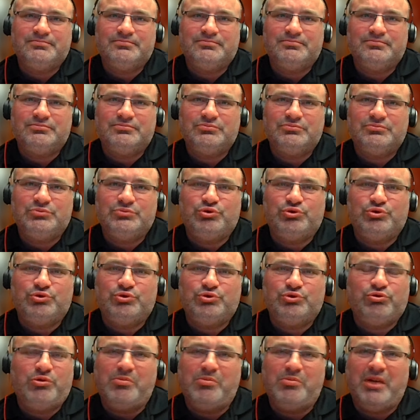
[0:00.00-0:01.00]
After your
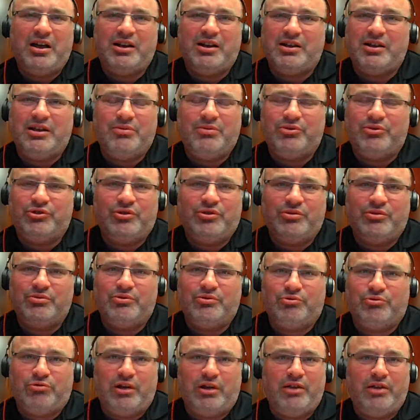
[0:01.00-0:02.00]
remark, it was it was
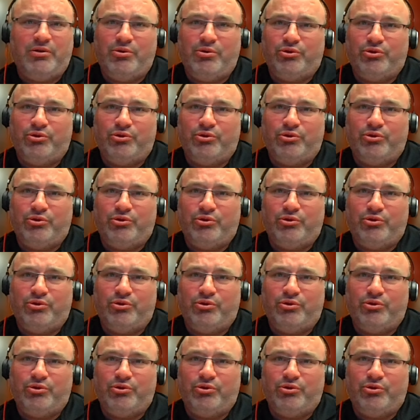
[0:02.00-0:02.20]
it was